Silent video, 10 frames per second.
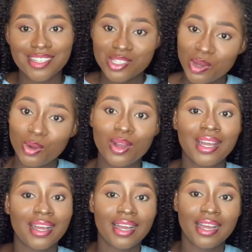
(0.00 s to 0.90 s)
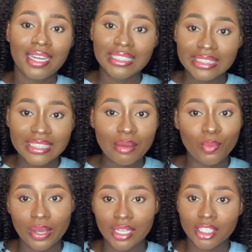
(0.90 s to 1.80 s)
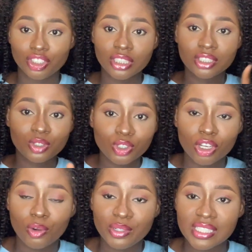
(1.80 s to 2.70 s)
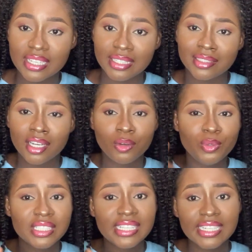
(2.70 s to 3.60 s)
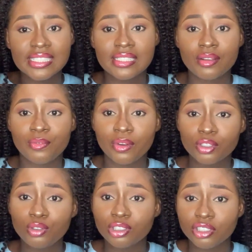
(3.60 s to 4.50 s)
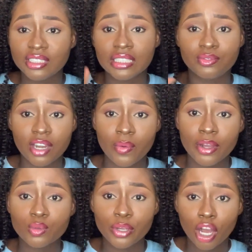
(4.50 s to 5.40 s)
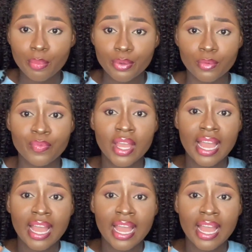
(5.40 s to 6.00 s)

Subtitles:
So in the same way, just do your research. Do your research very well to help you.